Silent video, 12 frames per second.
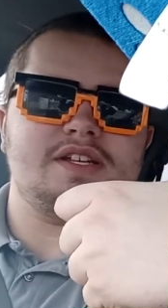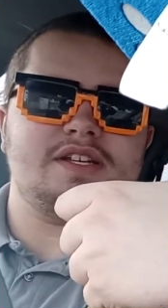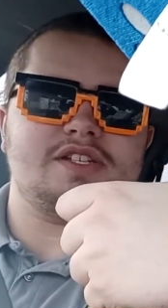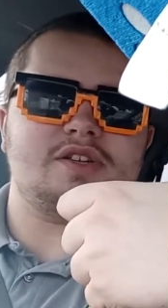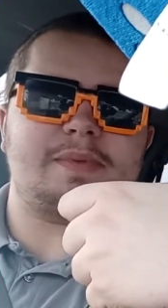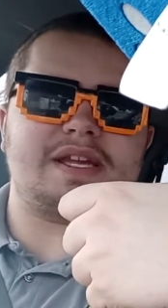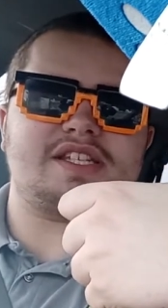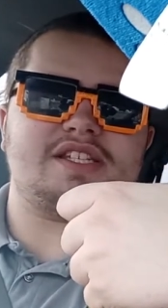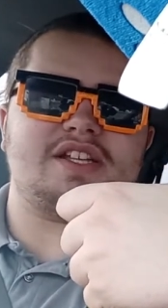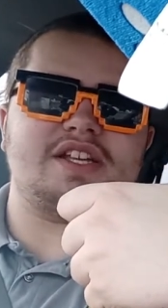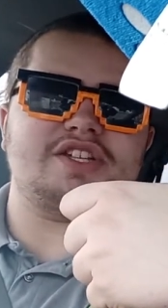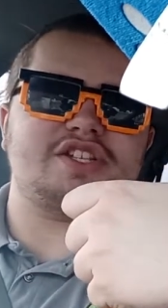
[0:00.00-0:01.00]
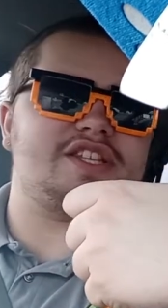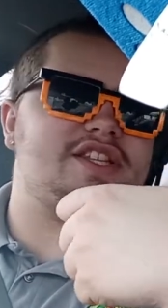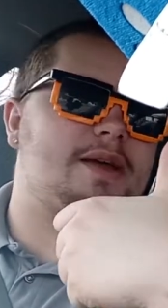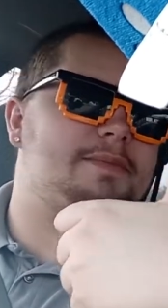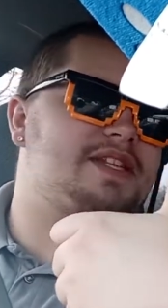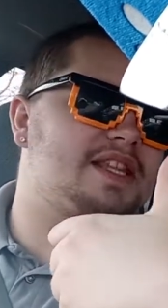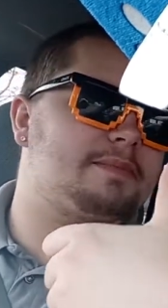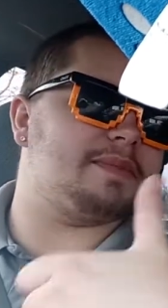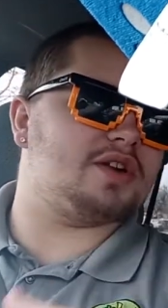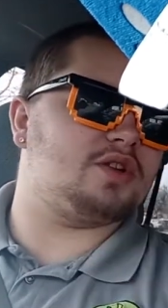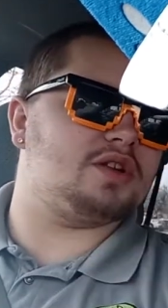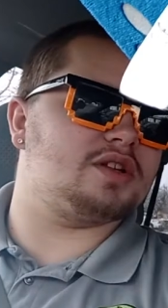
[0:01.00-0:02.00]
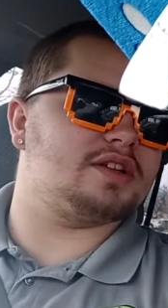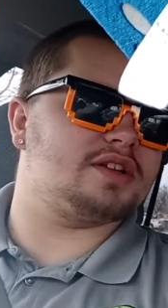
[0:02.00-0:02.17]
So basically just thumbs in the middle.